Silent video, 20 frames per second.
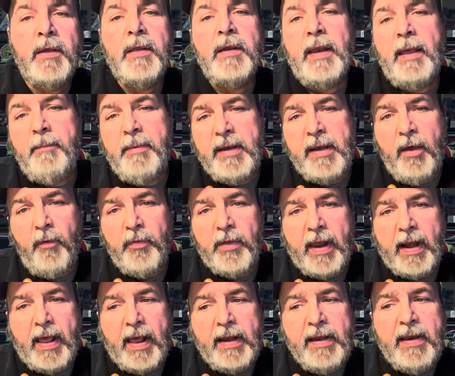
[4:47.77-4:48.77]
Let me know
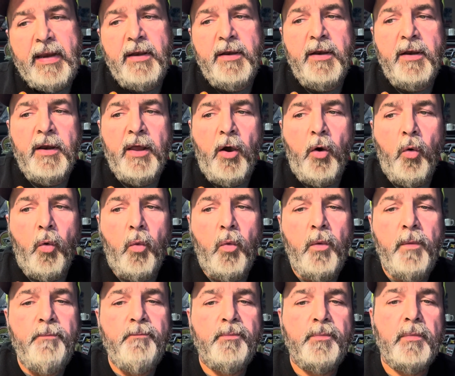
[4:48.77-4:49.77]
that. I need to
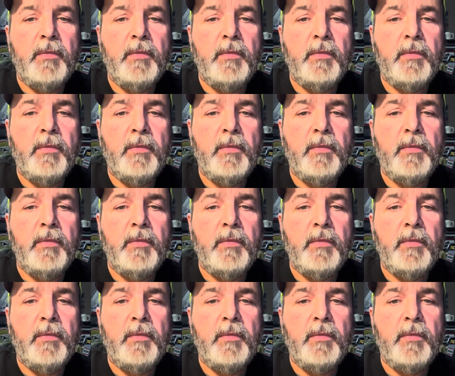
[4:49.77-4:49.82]
know,